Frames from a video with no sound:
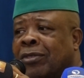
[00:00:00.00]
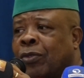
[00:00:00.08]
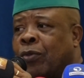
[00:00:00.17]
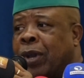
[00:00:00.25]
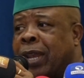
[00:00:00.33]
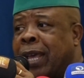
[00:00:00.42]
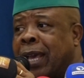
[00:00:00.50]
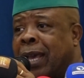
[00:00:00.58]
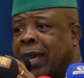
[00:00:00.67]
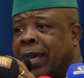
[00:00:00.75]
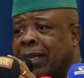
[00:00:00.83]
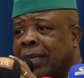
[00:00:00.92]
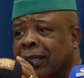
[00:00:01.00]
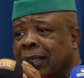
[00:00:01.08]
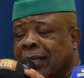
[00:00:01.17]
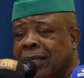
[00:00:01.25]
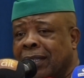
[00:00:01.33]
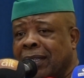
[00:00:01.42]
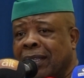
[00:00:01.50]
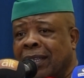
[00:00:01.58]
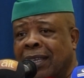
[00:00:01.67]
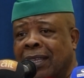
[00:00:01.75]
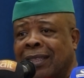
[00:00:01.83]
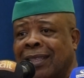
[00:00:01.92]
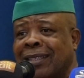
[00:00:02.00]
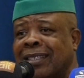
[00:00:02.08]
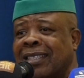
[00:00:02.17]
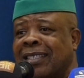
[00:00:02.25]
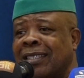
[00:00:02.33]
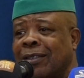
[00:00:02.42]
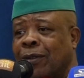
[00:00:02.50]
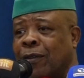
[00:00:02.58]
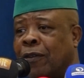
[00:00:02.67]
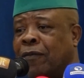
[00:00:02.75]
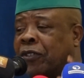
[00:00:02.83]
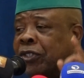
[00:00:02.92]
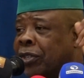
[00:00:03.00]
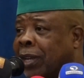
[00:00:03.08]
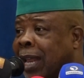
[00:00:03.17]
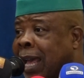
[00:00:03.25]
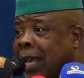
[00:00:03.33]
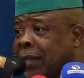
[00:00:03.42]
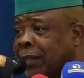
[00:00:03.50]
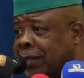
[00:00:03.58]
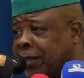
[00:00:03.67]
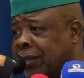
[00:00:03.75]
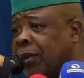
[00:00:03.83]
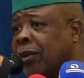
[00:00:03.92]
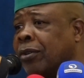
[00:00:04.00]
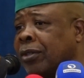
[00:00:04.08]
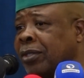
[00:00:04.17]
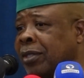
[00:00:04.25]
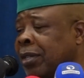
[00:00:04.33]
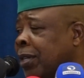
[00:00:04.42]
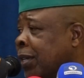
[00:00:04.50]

whether it is officialized or not,